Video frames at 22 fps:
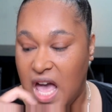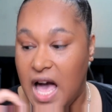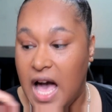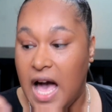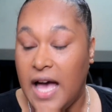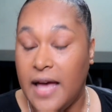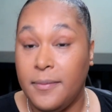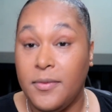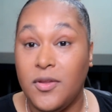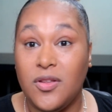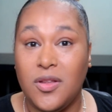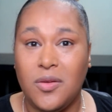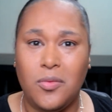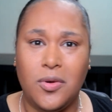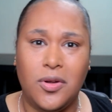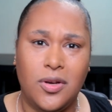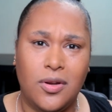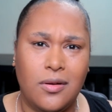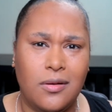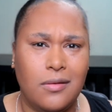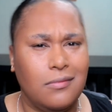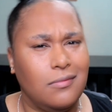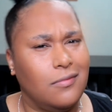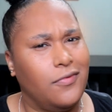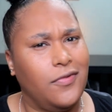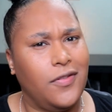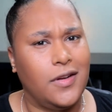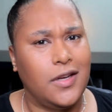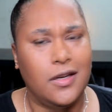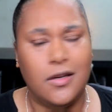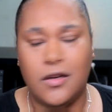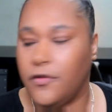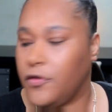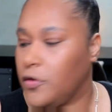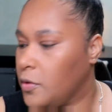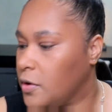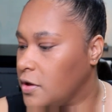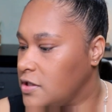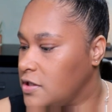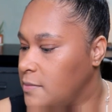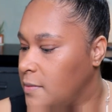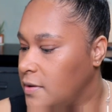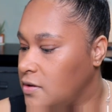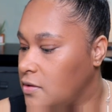I'm the only one, funny enough, who
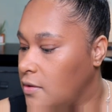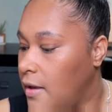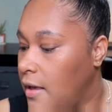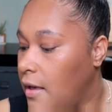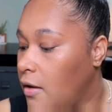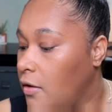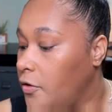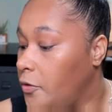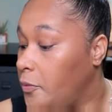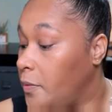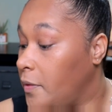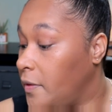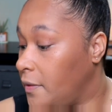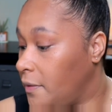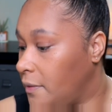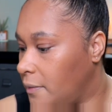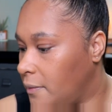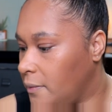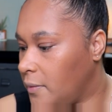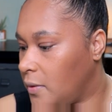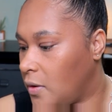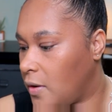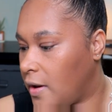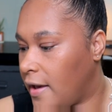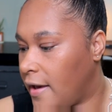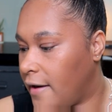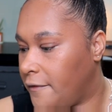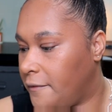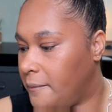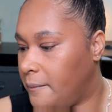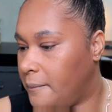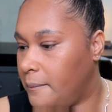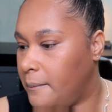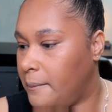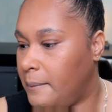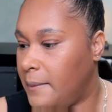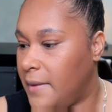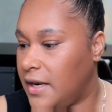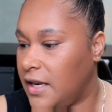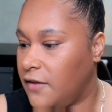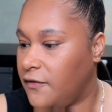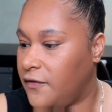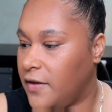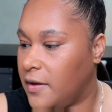works in mental health, but, you know, I have
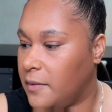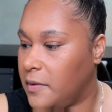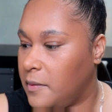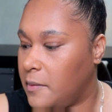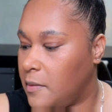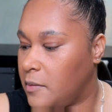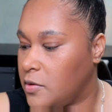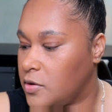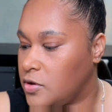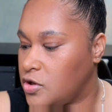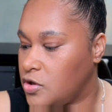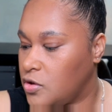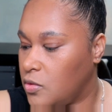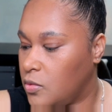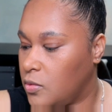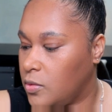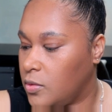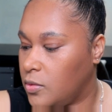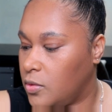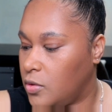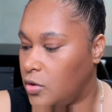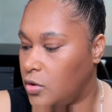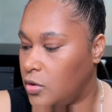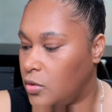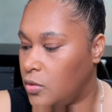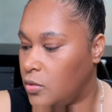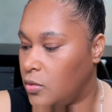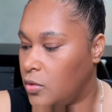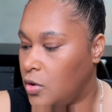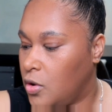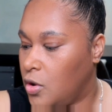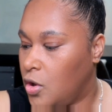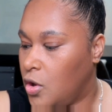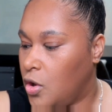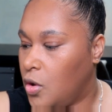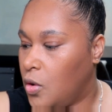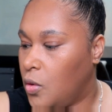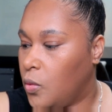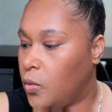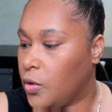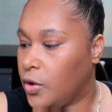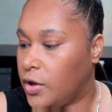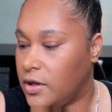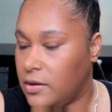many family members who
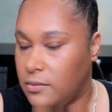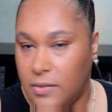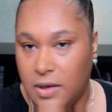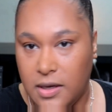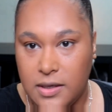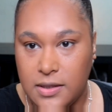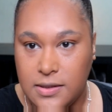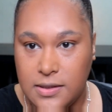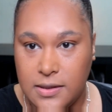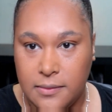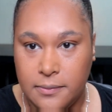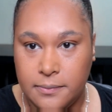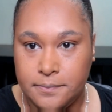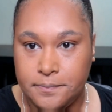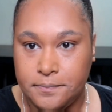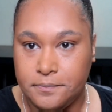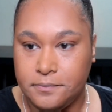work in medicine.